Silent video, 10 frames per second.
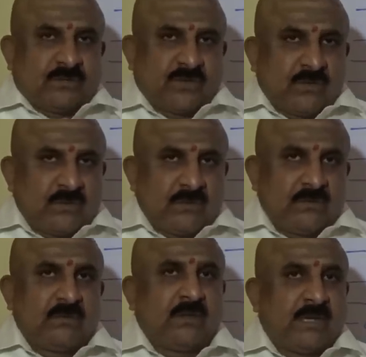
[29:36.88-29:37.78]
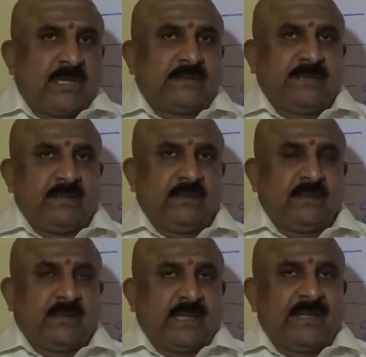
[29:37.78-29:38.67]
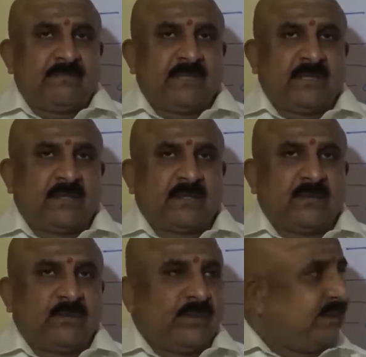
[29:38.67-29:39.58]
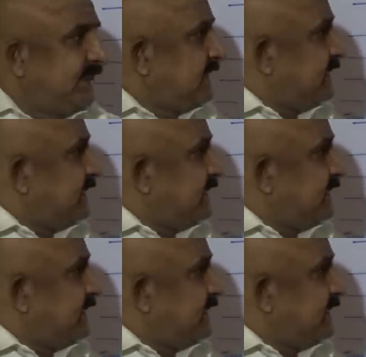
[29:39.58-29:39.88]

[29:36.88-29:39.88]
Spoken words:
So, I think I am clear with